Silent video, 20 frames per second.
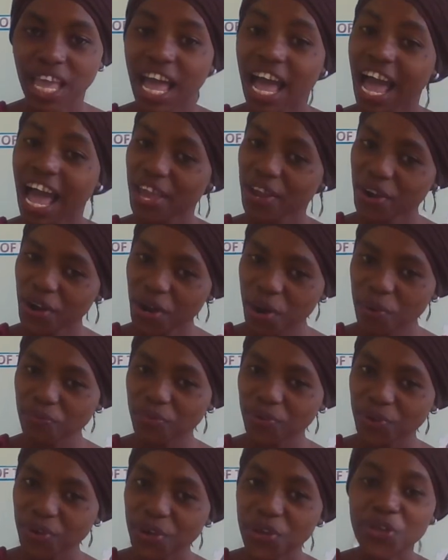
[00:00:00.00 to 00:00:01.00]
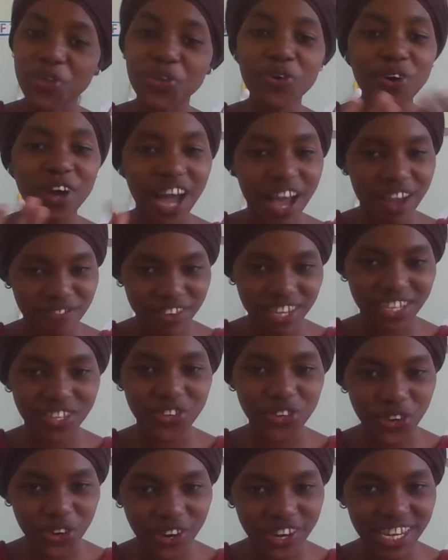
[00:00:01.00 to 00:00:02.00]
I hope you have
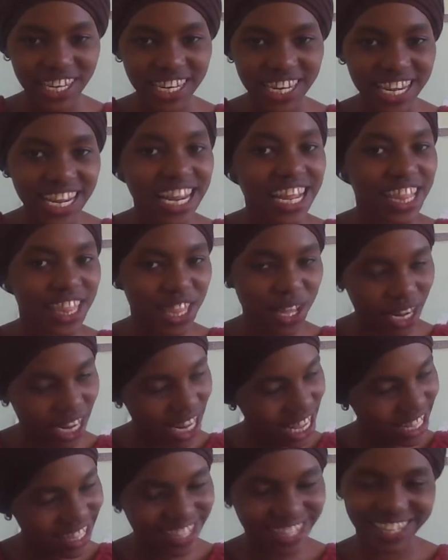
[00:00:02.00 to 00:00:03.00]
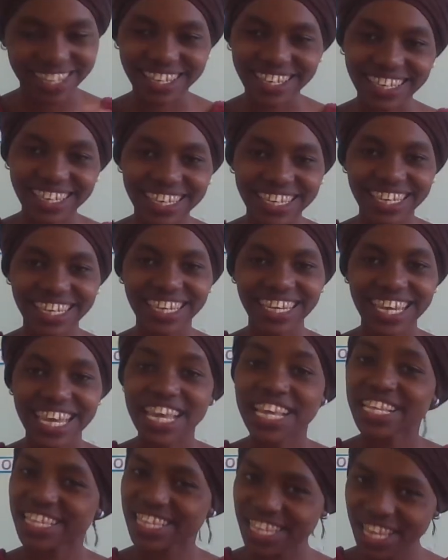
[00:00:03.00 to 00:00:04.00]
enjoyed the lesson.
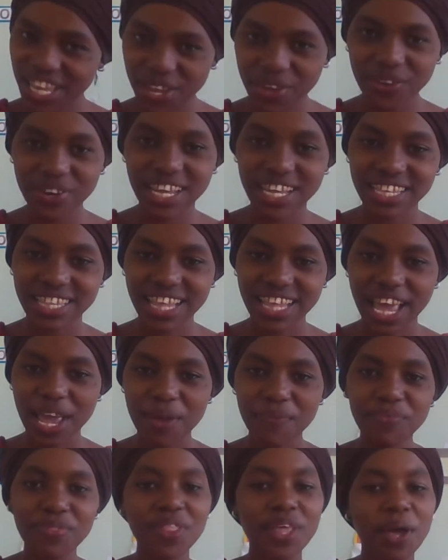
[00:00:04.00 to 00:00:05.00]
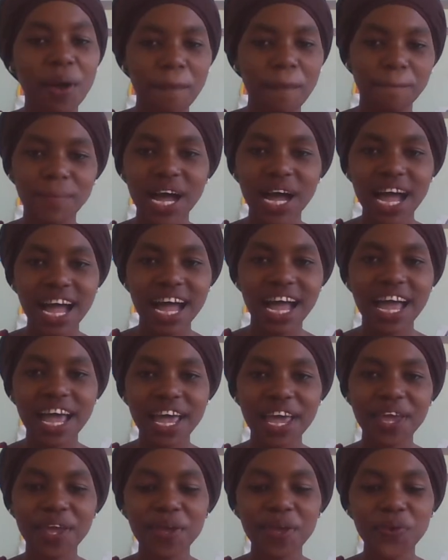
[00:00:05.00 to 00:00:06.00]
See you next time.
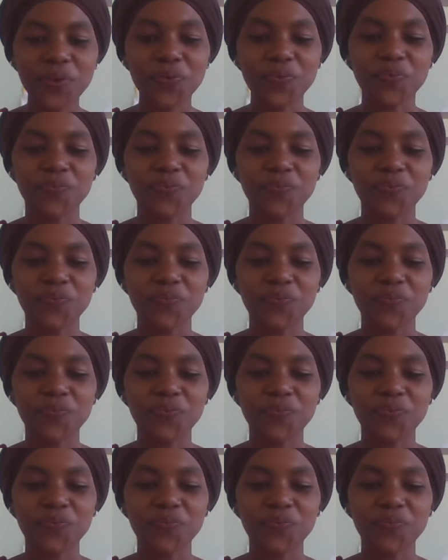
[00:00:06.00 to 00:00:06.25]
Bye.